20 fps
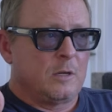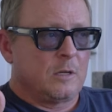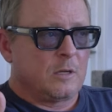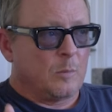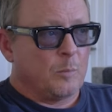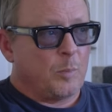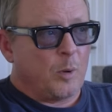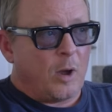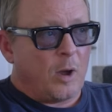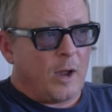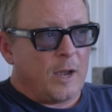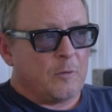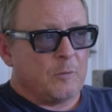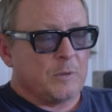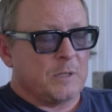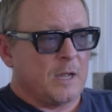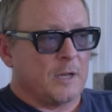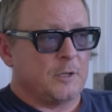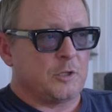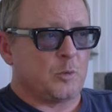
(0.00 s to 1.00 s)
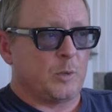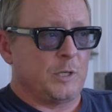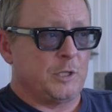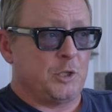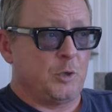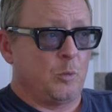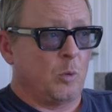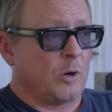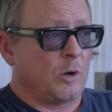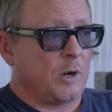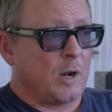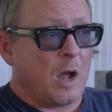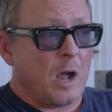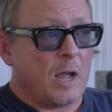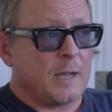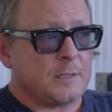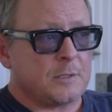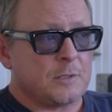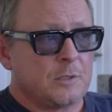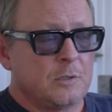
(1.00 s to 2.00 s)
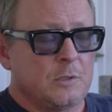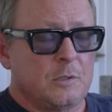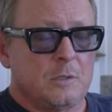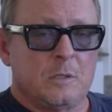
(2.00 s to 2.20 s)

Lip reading: complying with 922 or not?